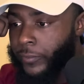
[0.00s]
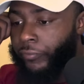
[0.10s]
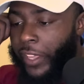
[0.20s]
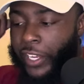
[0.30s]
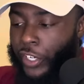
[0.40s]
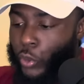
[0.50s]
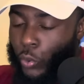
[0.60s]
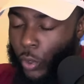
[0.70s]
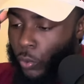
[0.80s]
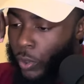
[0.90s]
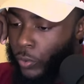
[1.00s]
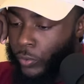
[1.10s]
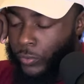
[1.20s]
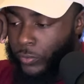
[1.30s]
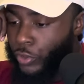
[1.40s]
They couldn't do no wrong.
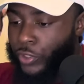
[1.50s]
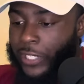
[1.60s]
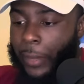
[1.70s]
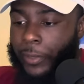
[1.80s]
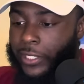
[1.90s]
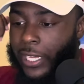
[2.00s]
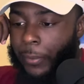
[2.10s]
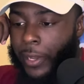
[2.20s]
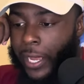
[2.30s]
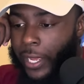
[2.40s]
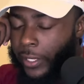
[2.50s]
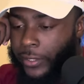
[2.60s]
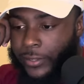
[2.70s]
You stop their top guy.